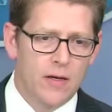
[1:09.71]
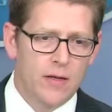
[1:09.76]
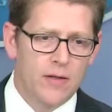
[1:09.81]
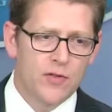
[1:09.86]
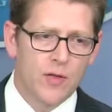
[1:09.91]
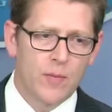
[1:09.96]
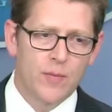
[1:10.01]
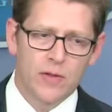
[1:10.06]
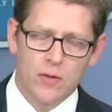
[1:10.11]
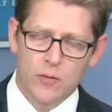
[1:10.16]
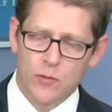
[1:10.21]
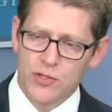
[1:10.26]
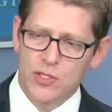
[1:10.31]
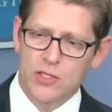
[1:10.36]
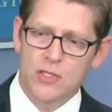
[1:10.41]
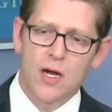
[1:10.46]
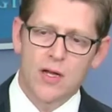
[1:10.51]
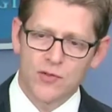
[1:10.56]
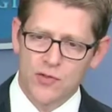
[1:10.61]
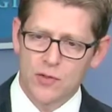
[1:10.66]
is something that we
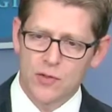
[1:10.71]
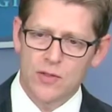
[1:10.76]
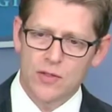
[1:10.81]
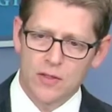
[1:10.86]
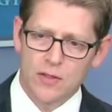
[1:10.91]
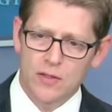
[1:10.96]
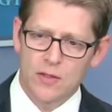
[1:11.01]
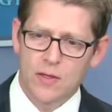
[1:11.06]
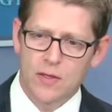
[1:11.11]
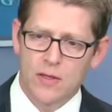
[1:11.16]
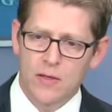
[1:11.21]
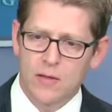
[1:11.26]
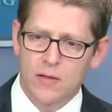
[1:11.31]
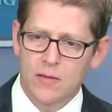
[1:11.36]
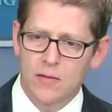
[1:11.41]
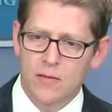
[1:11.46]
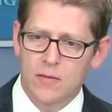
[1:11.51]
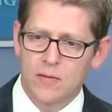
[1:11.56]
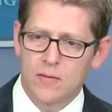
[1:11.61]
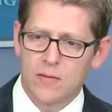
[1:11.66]
should constantly
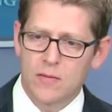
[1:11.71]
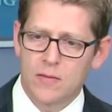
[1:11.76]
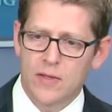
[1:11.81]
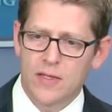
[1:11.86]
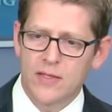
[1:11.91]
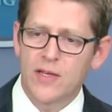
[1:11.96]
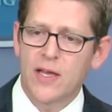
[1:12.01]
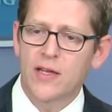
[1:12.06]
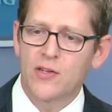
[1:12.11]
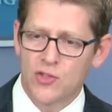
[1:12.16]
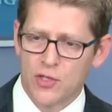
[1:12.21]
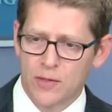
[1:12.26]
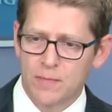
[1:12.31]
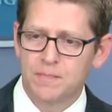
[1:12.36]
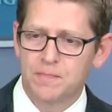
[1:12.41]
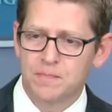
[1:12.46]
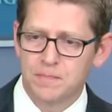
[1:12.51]
engage in.